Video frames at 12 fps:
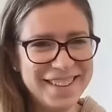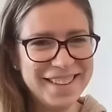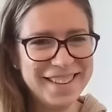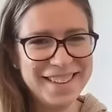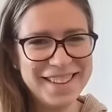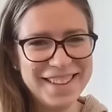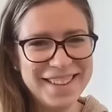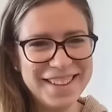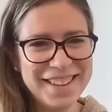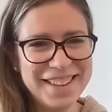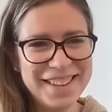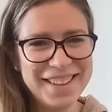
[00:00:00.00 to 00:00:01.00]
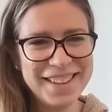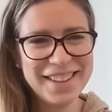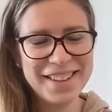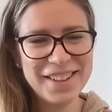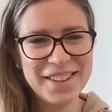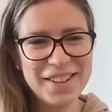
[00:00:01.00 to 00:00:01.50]

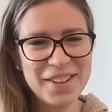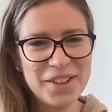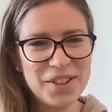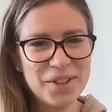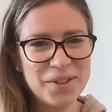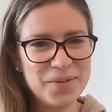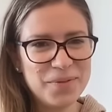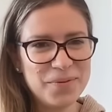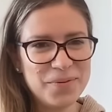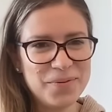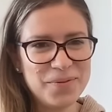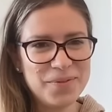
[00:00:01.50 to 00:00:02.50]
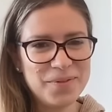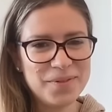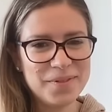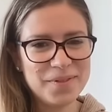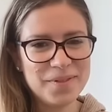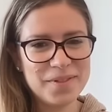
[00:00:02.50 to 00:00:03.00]

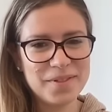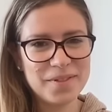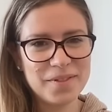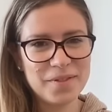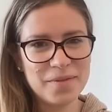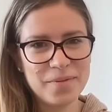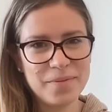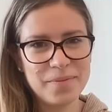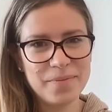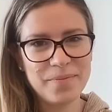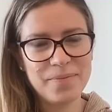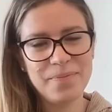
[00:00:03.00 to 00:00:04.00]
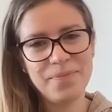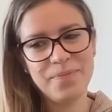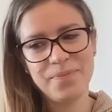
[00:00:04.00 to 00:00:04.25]
This person isn't speaking.